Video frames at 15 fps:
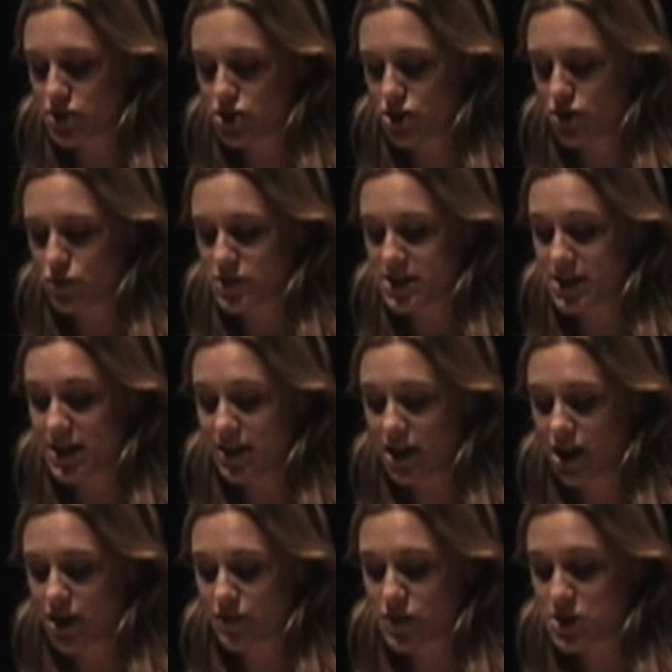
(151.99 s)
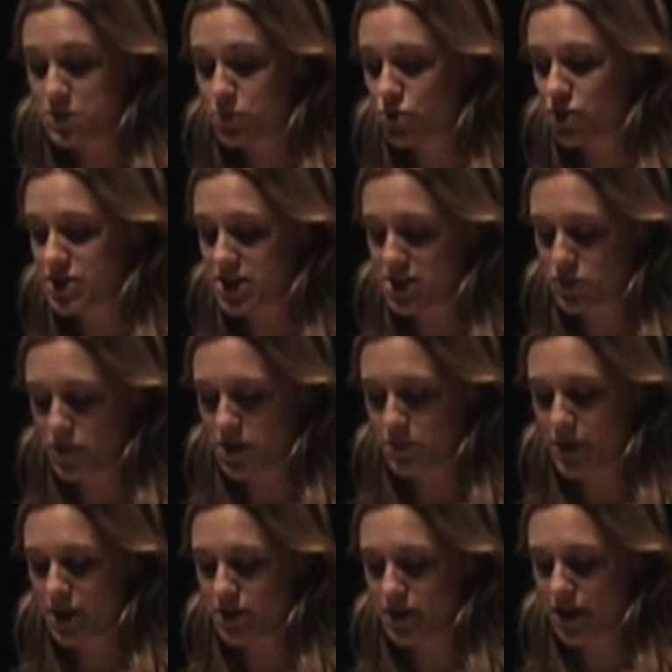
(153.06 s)
two was leaning over to prod it with a
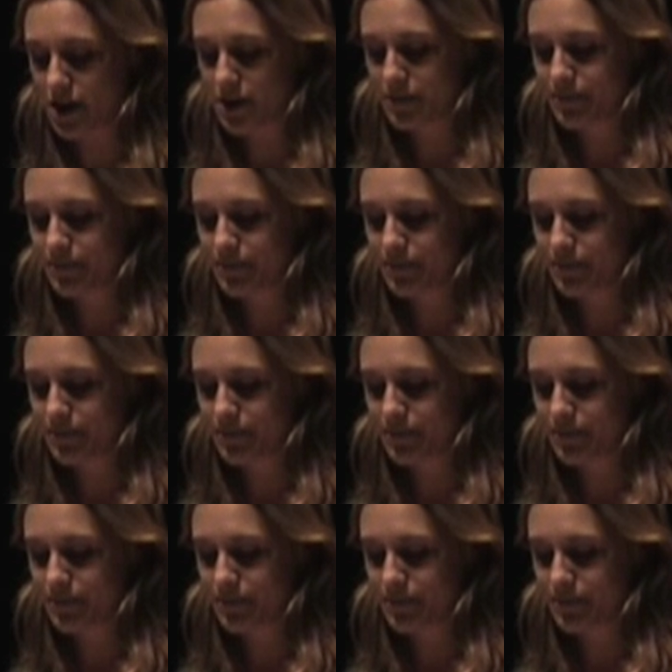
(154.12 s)
poker.